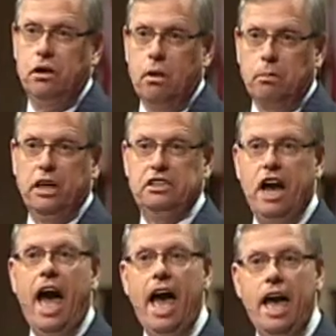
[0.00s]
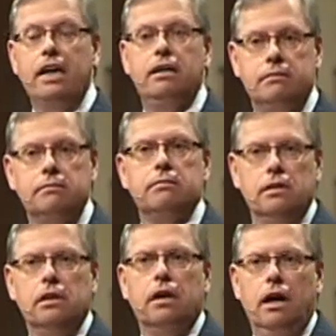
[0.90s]
play tag,
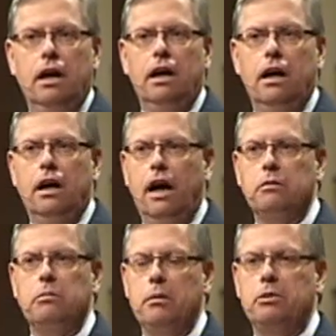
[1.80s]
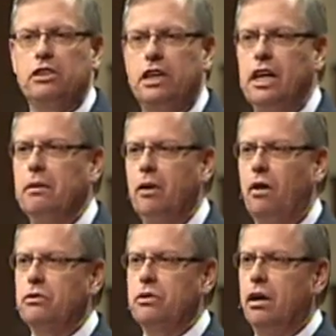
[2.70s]
uh, I remember as a kid,
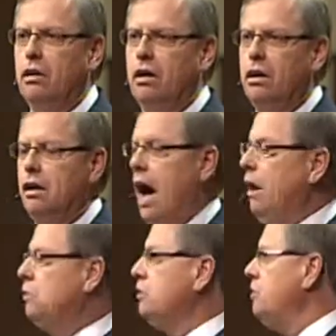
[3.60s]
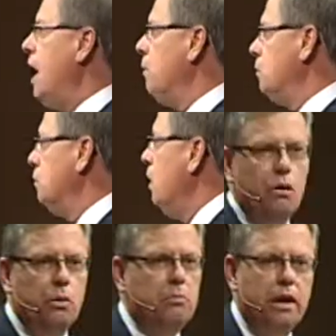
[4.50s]
on uh, hours on hours,
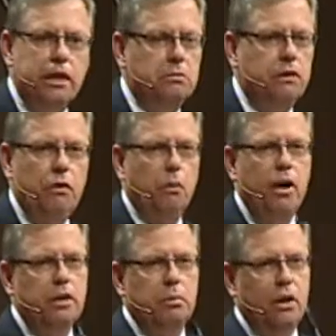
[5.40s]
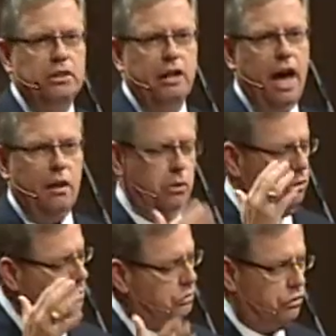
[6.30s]
we'd make up different way to play tag, whether
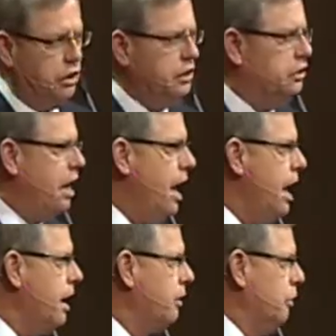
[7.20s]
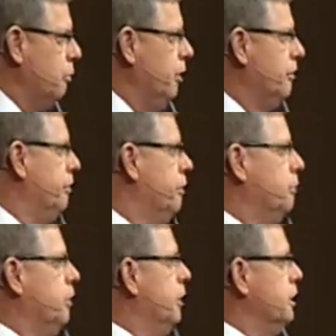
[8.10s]
it was freeze tag or whether it
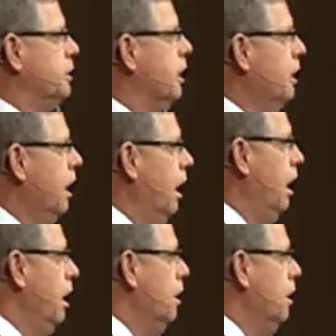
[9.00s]
was. Uh,